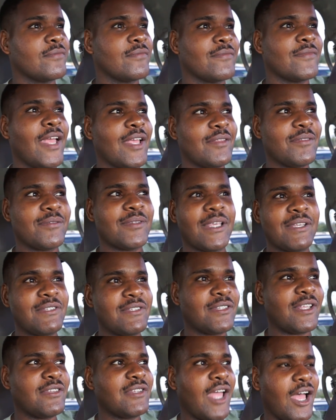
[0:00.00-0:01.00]

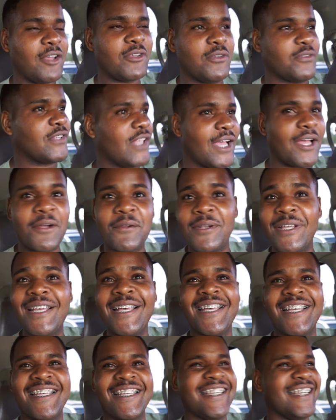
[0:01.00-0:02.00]
that's not how you
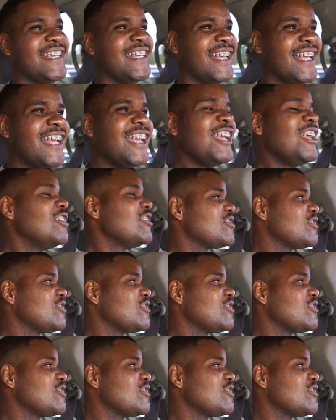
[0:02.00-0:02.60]
sound.